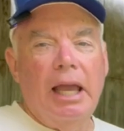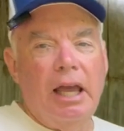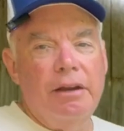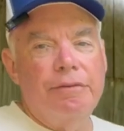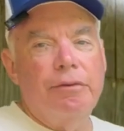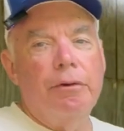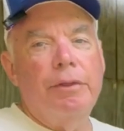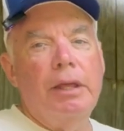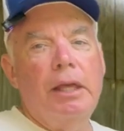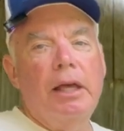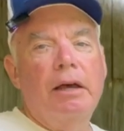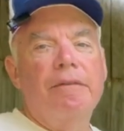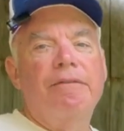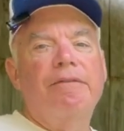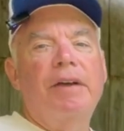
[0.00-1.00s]
and for the
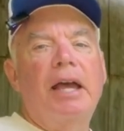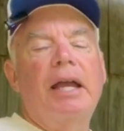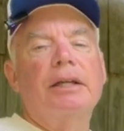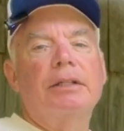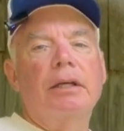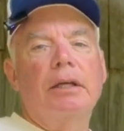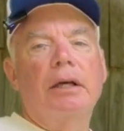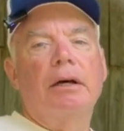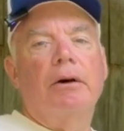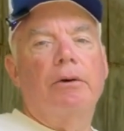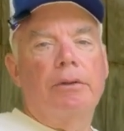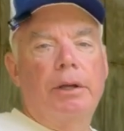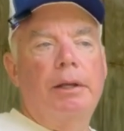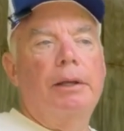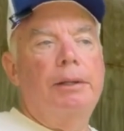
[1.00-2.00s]
effect
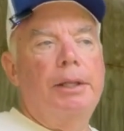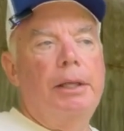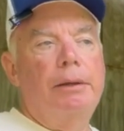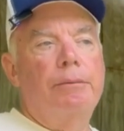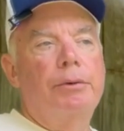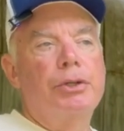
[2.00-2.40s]
or the